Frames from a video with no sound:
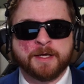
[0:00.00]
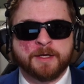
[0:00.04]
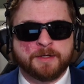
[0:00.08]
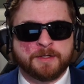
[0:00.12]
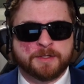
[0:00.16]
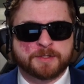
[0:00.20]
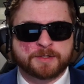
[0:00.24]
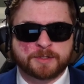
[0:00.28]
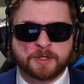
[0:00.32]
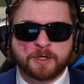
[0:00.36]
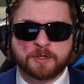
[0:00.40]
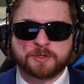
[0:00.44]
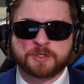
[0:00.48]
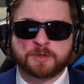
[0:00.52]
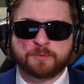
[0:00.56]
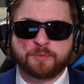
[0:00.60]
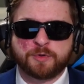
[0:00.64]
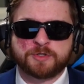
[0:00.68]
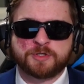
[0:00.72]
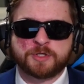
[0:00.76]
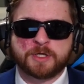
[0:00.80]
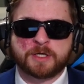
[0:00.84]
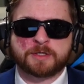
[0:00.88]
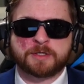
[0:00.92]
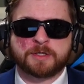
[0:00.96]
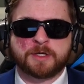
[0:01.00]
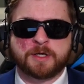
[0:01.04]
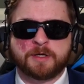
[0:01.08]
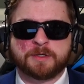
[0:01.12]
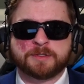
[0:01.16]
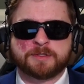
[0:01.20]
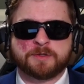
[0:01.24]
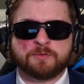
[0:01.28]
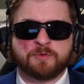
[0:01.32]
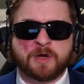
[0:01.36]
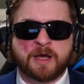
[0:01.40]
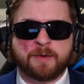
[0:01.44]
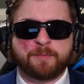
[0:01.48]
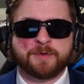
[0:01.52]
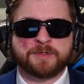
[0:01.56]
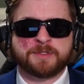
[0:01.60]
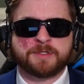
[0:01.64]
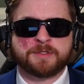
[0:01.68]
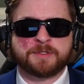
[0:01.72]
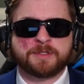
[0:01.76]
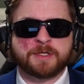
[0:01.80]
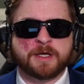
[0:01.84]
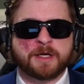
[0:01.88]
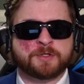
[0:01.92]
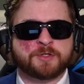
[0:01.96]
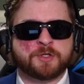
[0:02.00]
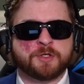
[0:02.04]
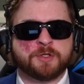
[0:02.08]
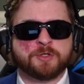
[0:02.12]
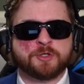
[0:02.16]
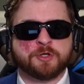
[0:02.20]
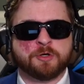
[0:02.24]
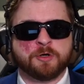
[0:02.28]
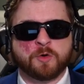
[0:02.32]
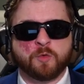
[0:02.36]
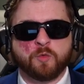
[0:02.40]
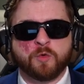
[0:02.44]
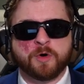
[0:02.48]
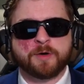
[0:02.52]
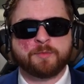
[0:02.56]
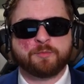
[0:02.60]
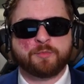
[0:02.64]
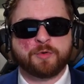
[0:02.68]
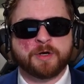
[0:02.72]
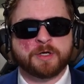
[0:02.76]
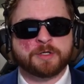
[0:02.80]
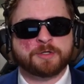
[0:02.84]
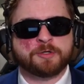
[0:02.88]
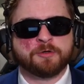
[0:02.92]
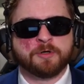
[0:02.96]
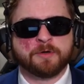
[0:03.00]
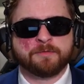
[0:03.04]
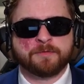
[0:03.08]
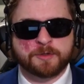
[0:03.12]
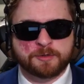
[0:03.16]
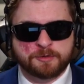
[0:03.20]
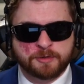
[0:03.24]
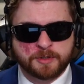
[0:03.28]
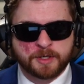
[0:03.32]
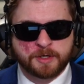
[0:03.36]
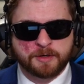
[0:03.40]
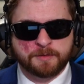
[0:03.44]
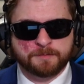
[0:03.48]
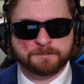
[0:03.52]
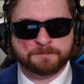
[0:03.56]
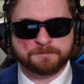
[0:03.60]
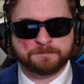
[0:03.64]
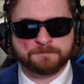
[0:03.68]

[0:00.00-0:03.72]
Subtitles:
discharging projectiles in rapid succession during one pressure of the trigger.